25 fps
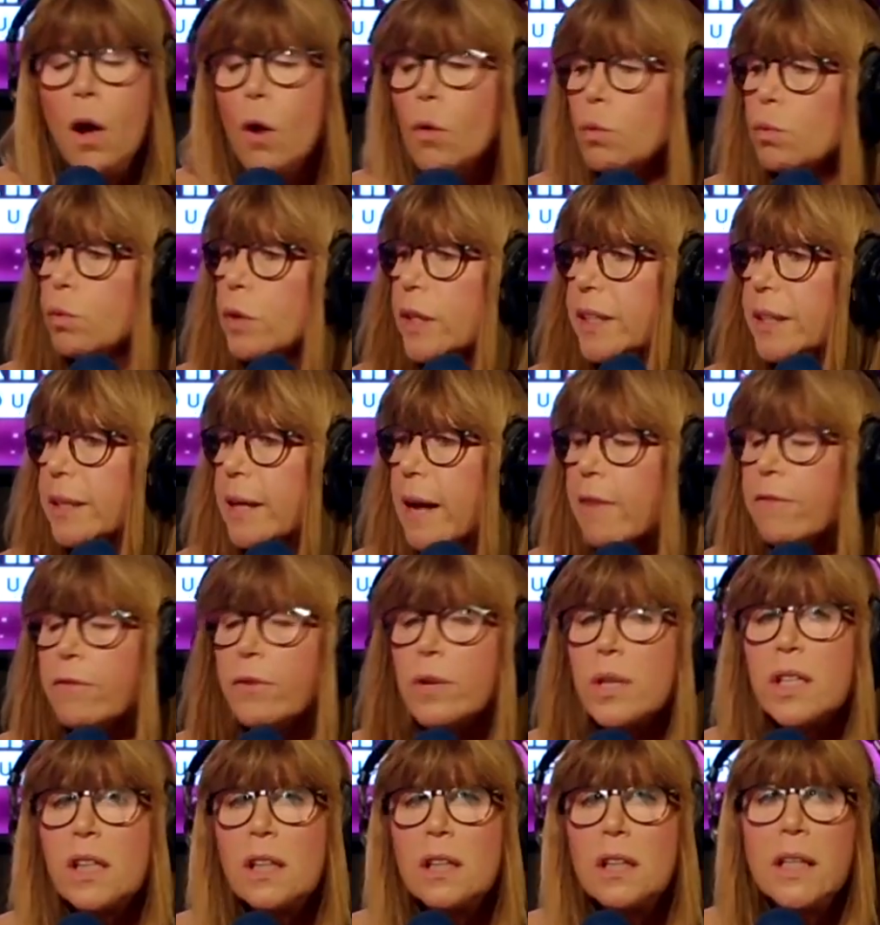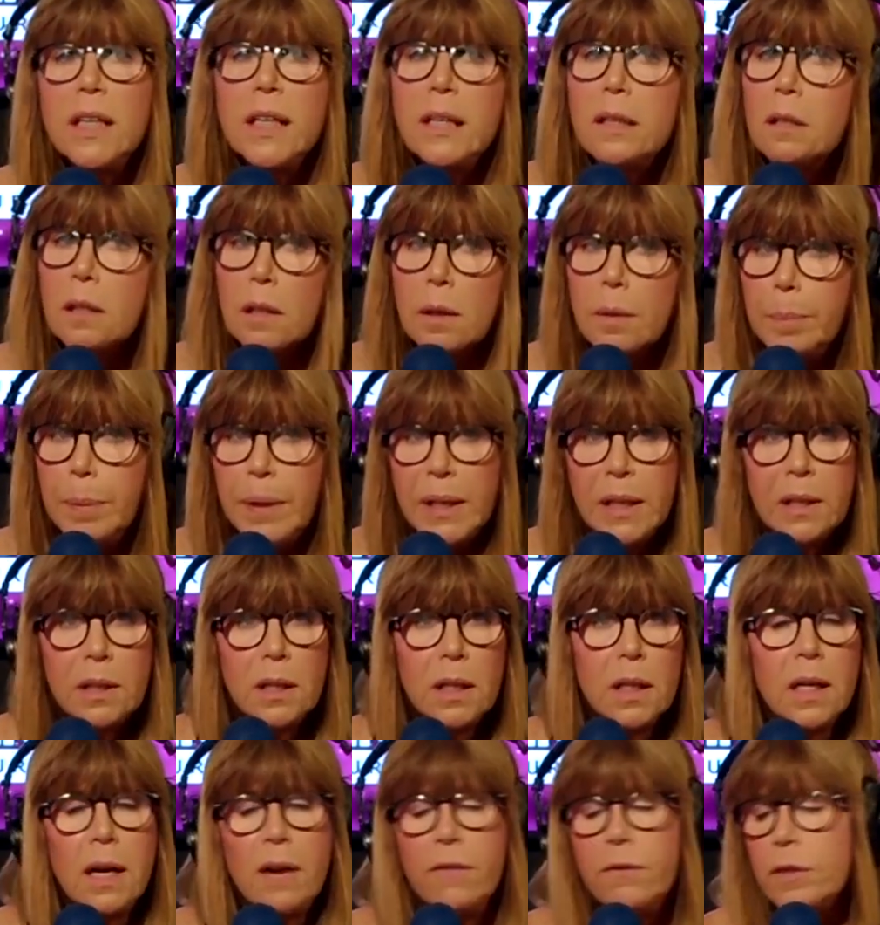reading every legal
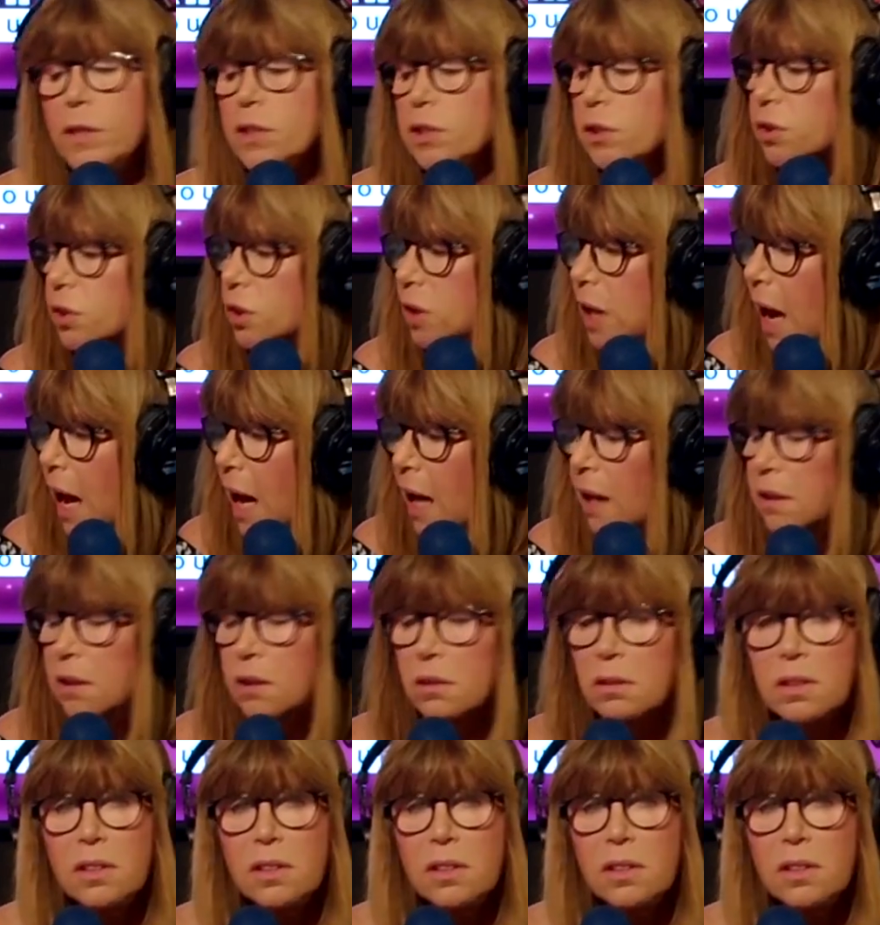opinion, every scholar,